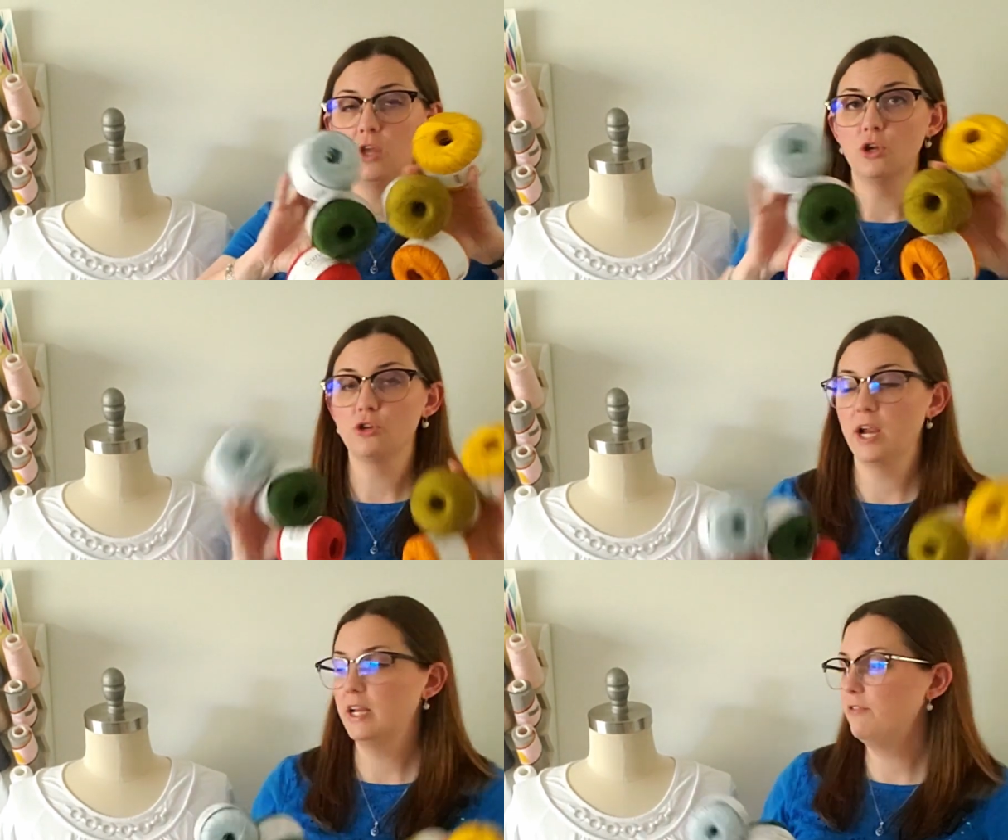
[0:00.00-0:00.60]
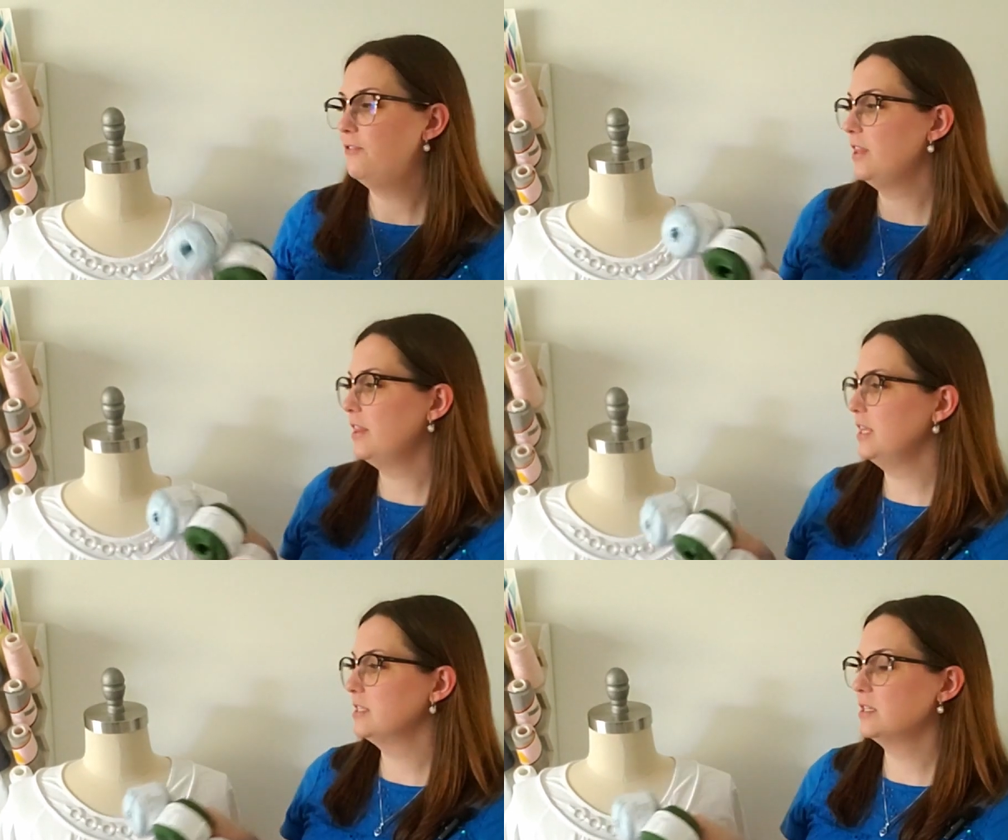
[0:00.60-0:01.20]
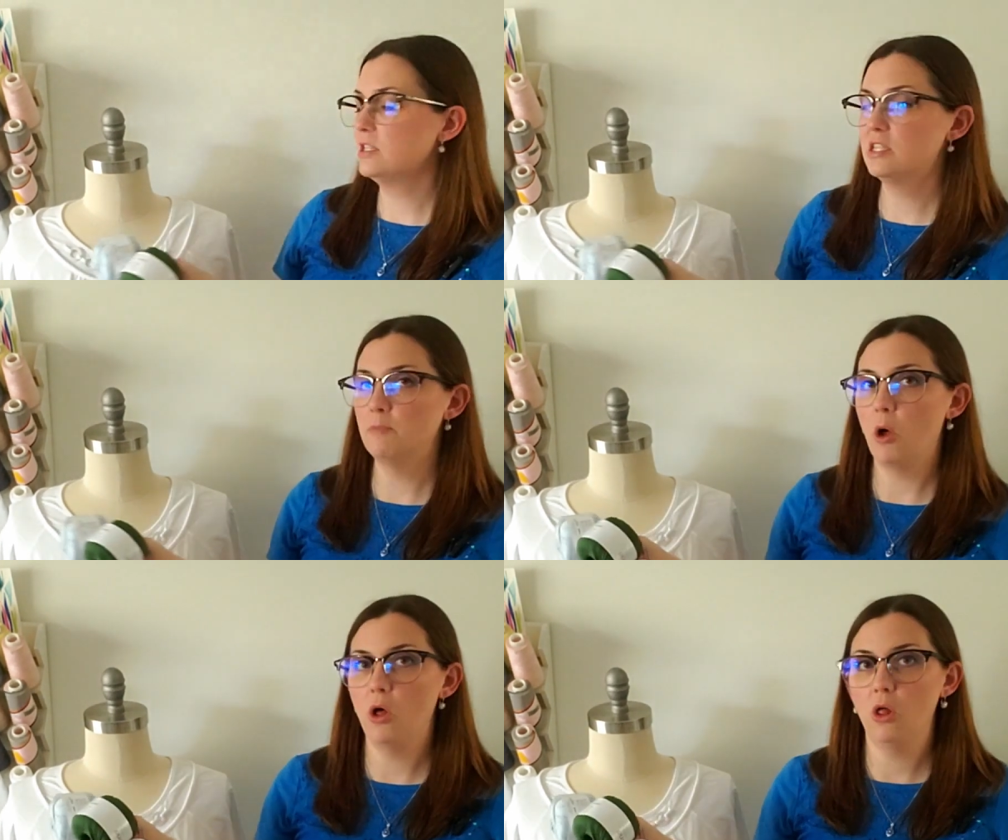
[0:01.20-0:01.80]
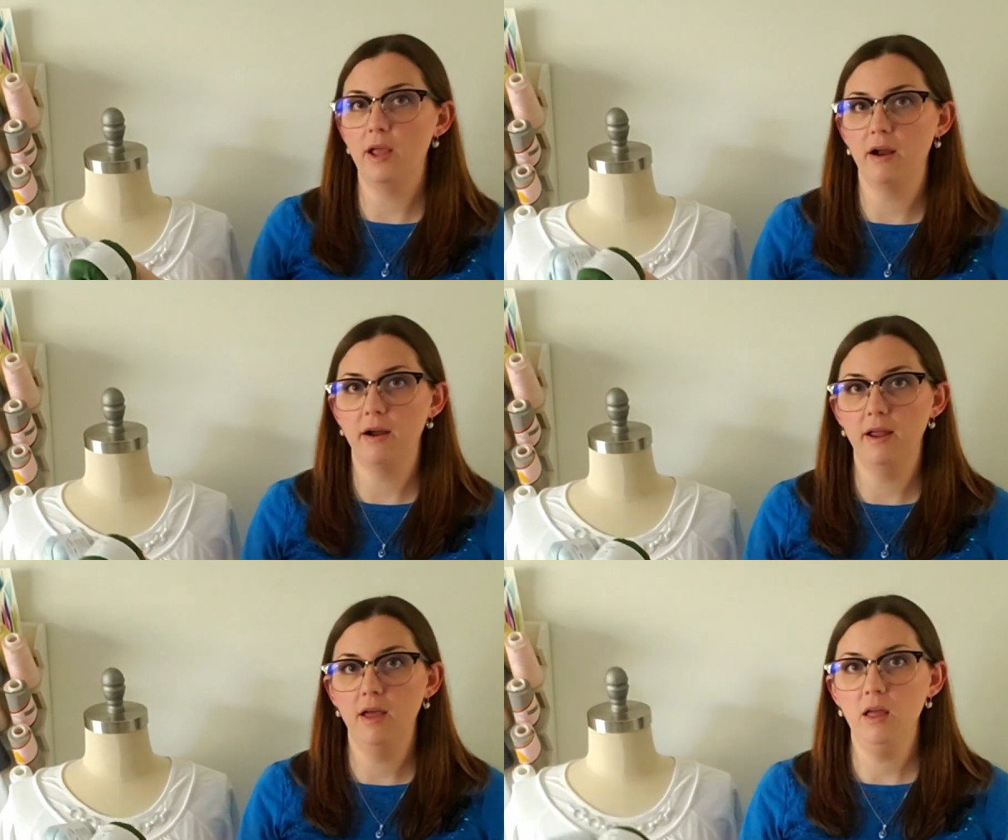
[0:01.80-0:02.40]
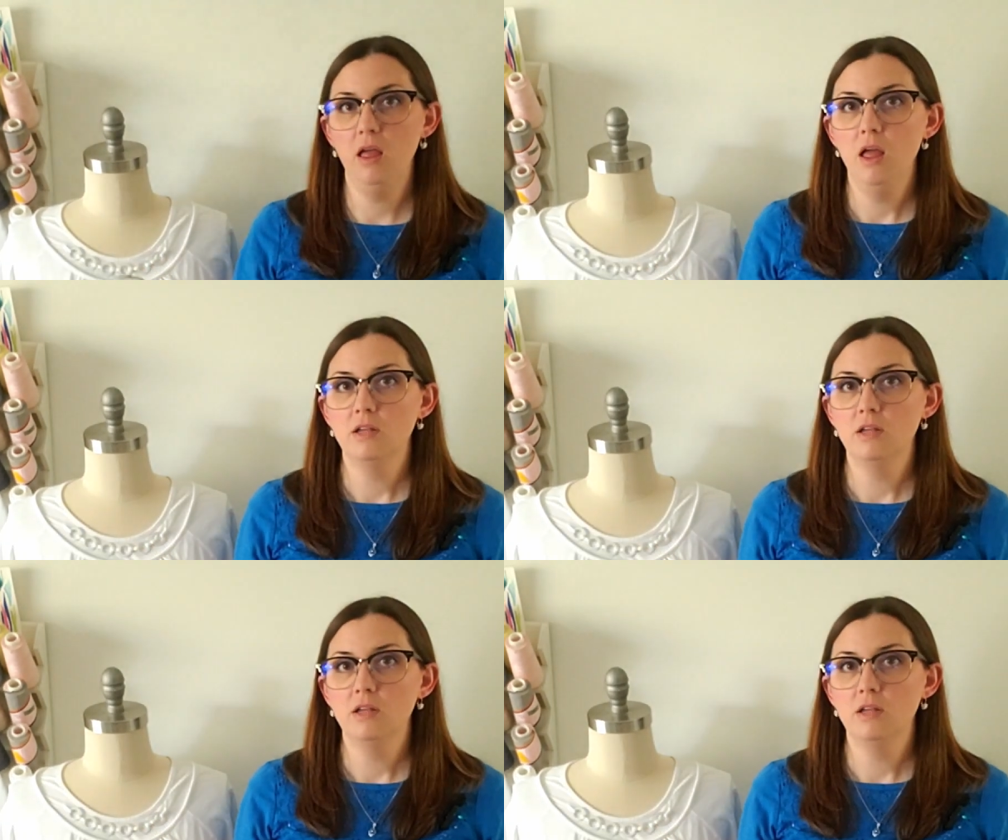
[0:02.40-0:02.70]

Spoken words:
You're trying to fit things in a small area.